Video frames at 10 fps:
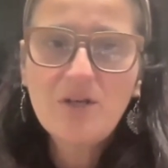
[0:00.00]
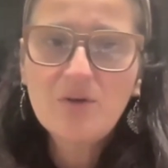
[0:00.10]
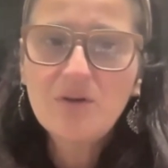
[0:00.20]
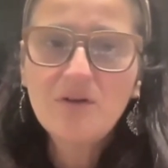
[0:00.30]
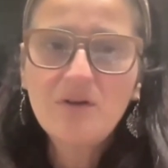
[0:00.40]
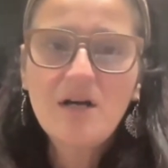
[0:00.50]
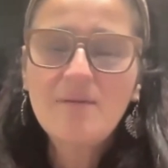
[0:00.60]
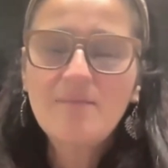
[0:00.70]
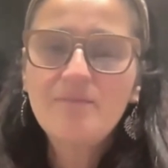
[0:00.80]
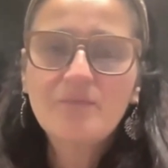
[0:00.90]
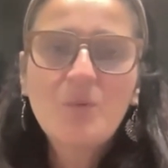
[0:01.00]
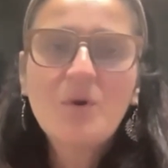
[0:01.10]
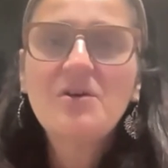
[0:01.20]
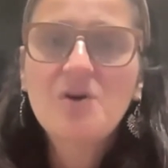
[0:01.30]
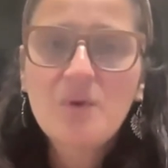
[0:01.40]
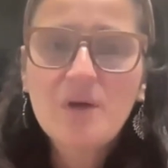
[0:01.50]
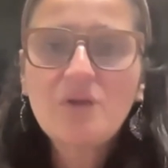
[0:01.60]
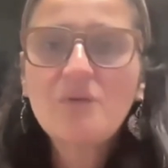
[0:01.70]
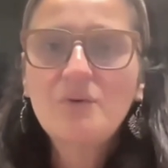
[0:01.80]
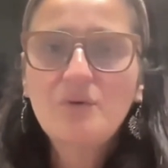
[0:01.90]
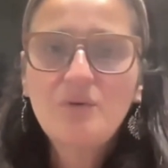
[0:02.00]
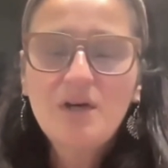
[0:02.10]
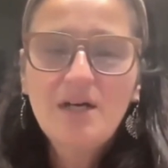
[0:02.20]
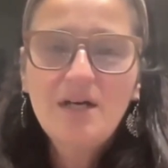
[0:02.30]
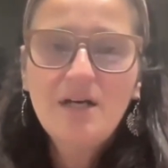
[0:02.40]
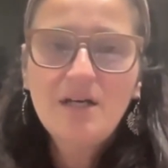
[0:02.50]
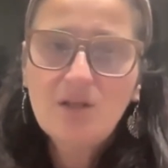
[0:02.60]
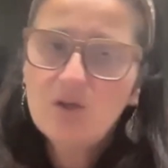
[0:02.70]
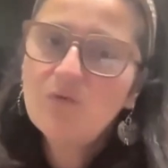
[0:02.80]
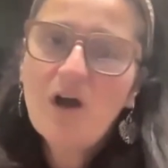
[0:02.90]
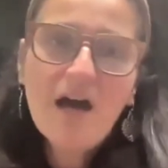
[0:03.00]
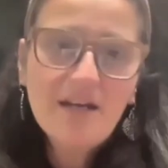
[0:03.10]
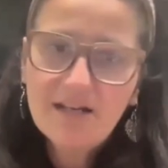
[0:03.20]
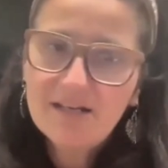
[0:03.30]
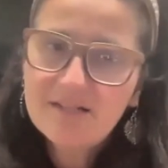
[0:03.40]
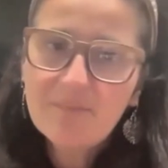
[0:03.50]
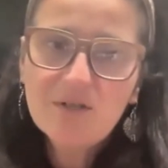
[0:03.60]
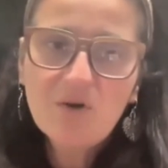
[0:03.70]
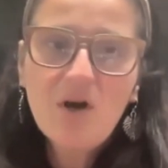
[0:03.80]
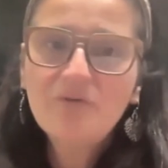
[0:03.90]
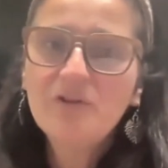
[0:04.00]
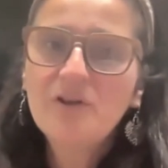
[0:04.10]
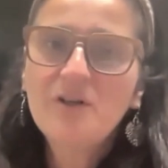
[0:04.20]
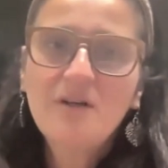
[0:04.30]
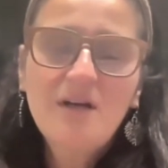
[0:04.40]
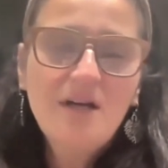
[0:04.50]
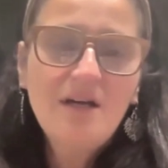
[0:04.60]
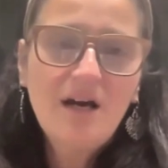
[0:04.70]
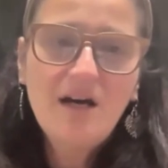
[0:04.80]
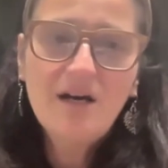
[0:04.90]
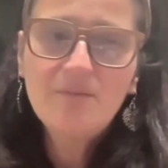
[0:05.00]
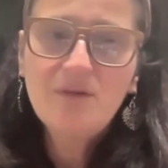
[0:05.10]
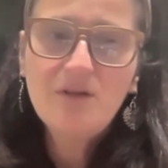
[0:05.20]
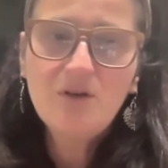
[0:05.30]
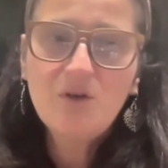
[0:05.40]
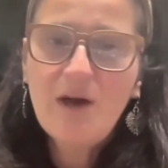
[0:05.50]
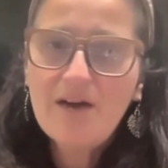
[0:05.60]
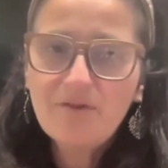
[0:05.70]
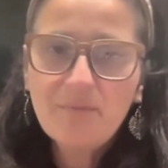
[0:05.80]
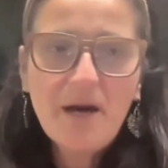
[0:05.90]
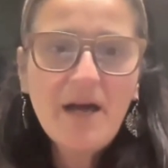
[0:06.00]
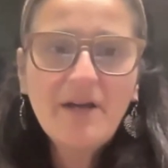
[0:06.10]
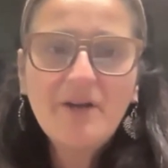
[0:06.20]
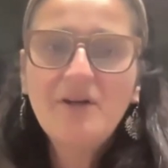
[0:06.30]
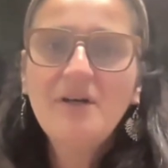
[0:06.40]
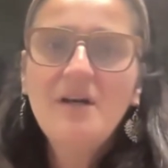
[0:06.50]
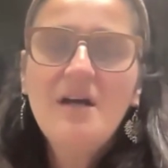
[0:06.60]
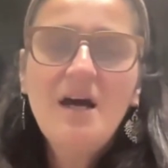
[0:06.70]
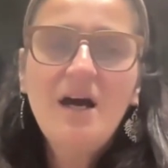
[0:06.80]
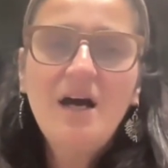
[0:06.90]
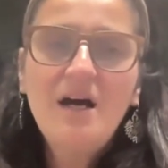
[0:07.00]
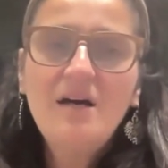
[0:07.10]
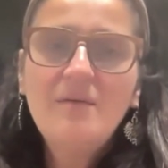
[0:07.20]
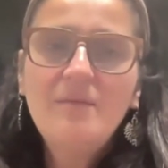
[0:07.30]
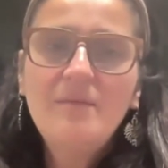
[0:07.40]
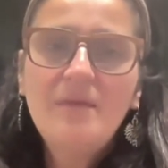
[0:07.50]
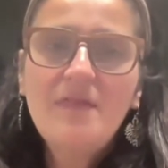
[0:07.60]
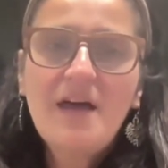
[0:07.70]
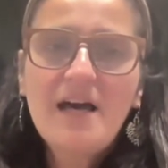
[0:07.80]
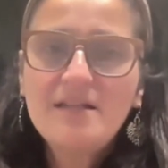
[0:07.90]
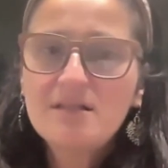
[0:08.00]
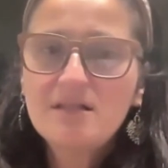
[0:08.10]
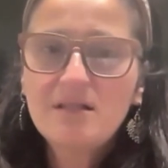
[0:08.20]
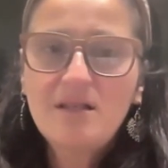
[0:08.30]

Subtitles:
you're going through, you've gotten an accepted offer, have a buyer that's,